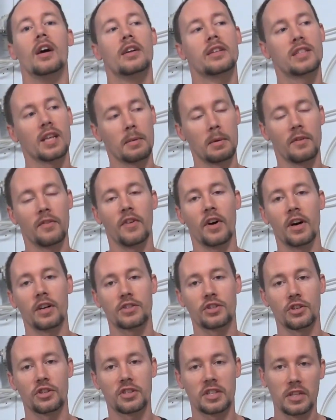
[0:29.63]
Some of
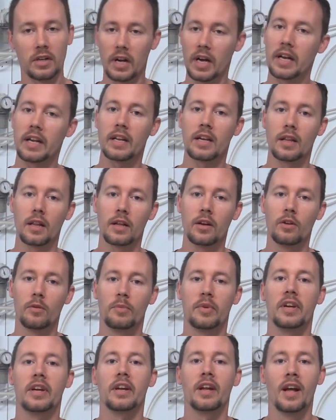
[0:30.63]
us are still in it a little
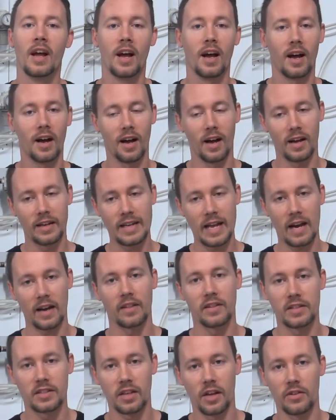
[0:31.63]
bit
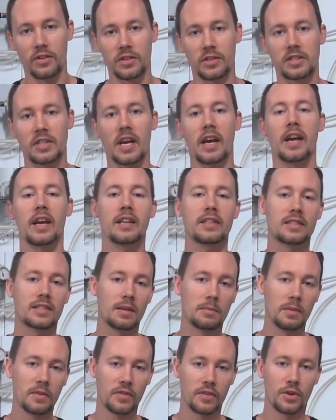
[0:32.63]
down in the southern states.
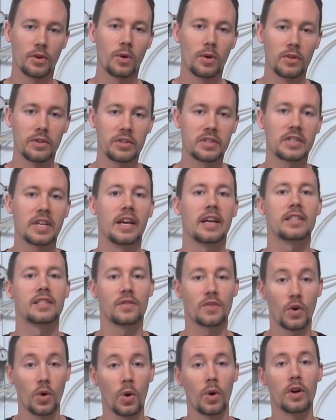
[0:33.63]
Some of the northern
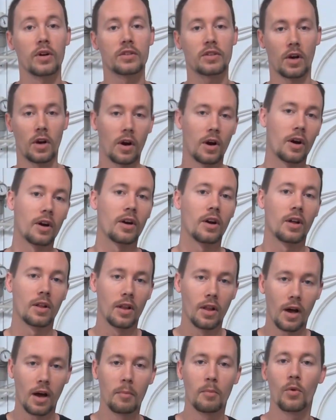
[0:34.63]
states, of course, are a
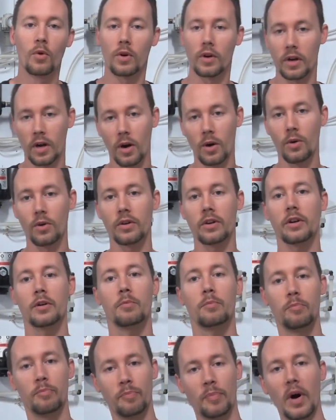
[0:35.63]
lot more
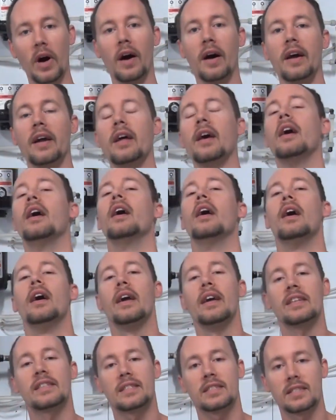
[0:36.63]
colder, but
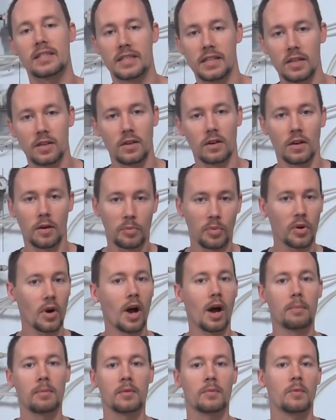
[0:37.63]
it's still a
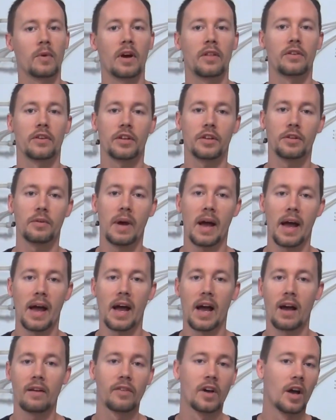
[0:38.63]
problem whether you
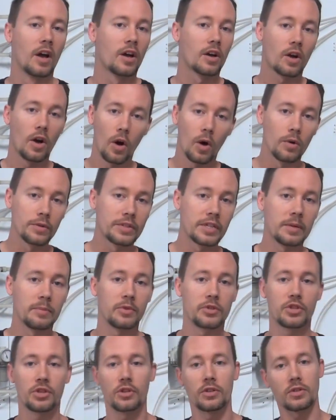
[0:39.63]
have cold
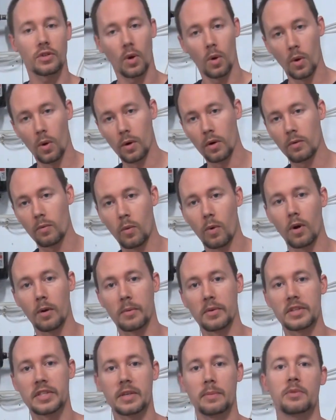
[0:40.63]
temperatures or
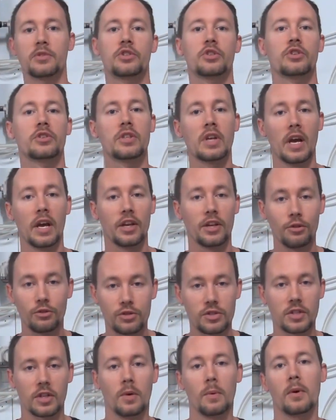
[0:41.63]
warmer temperatures. You
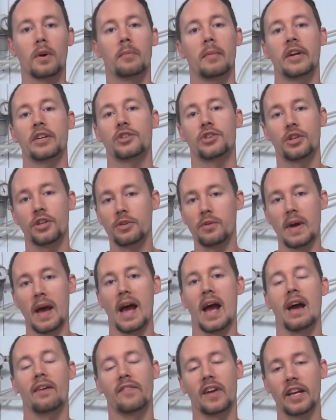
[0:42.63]
still want to make sure you
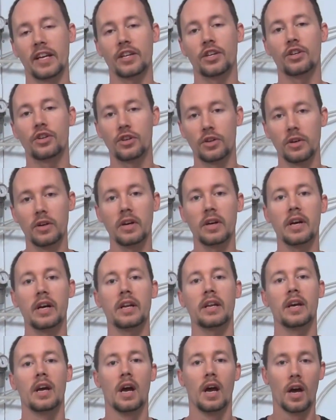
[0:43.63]
have a
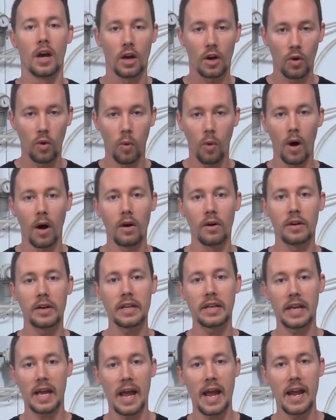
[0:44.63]
good
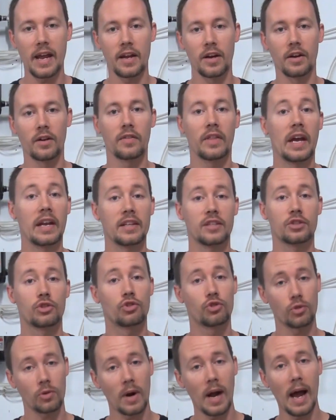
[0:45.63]
quality air that is
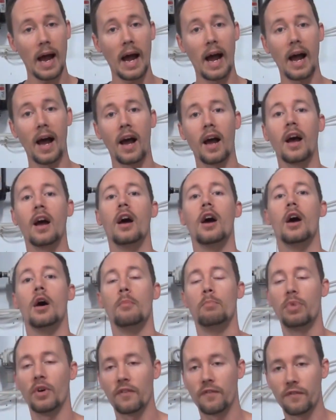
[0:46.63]
dry
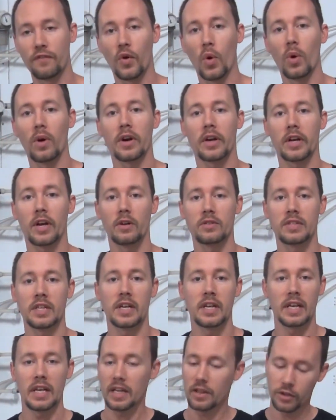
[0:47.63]
before it goes
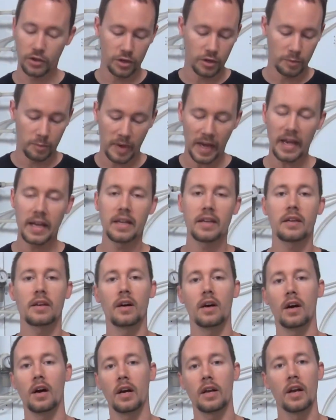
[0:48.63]
into either your paint
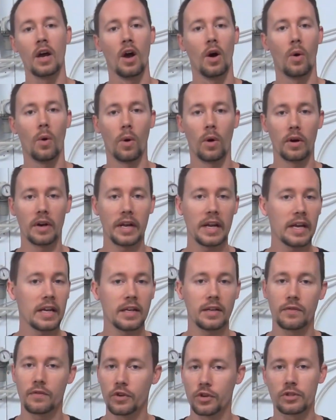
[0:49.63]
gun or
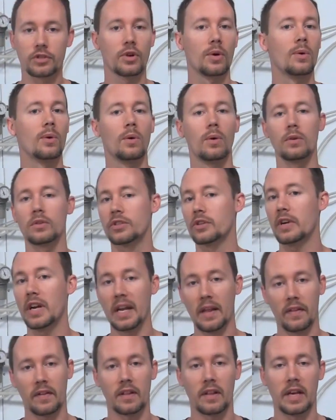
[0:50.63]
any of your tools or
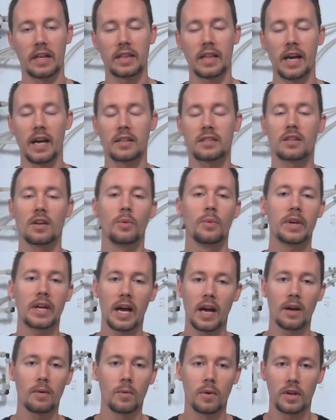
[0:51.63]
anything like that. So we
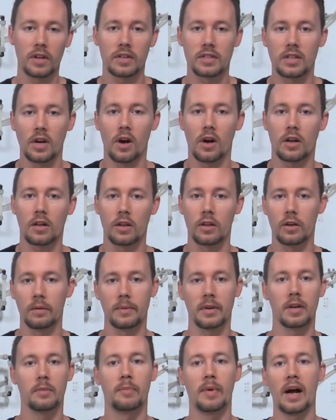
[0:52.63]
kind of wanted to talk a
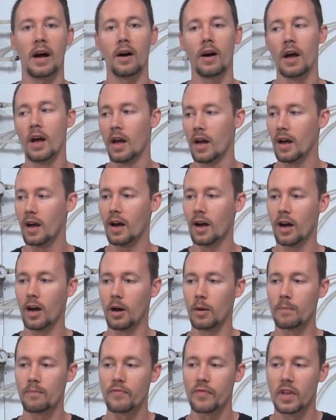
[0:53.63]
little bit about
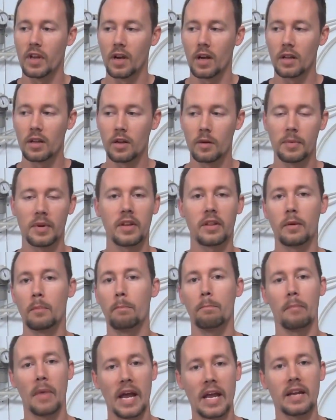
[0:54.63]
a little bit of the
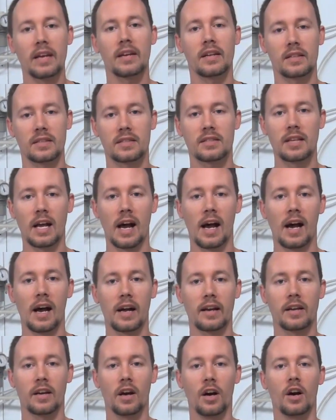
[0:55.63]
maintenance
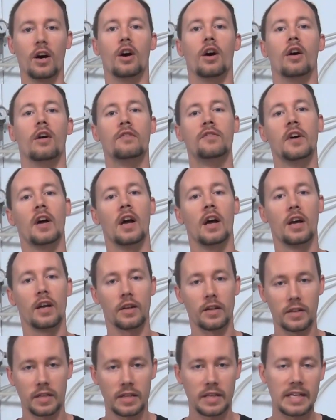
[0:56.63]
side of
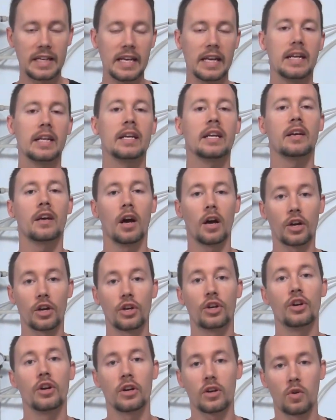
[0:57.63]
getting a
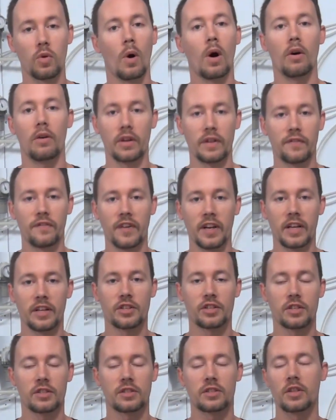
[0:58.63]
good quality
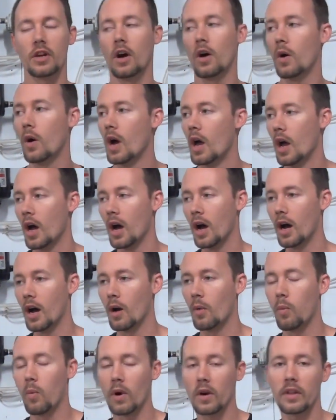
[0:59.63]
finish. And so
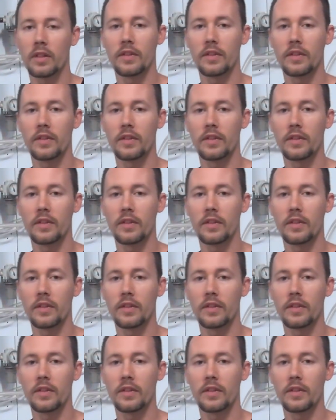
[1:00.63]
one